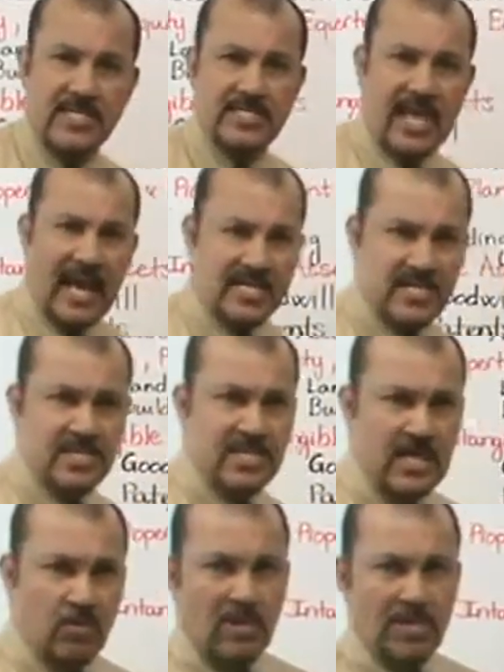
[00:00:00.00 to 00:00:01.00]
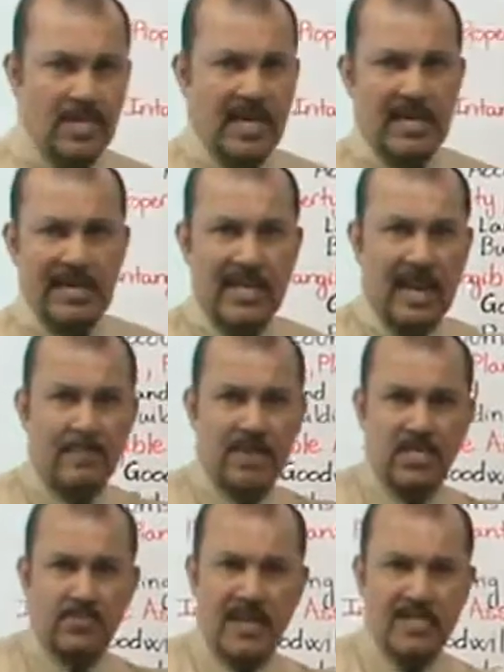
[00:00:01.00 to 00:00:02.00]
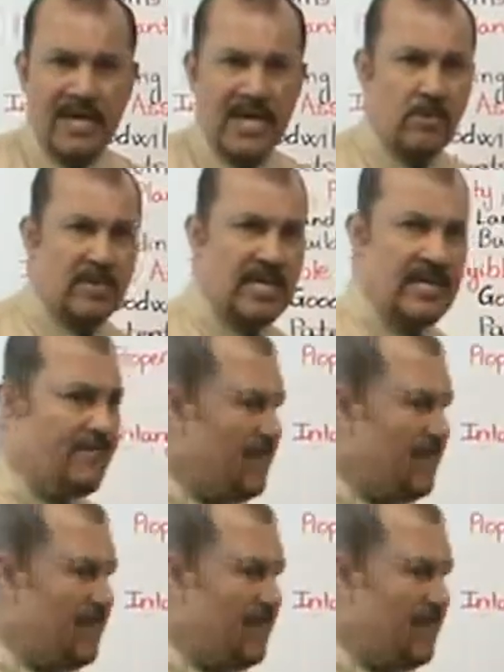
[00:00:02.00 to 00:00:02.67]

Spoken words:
That's assets equals liabilities plus equity.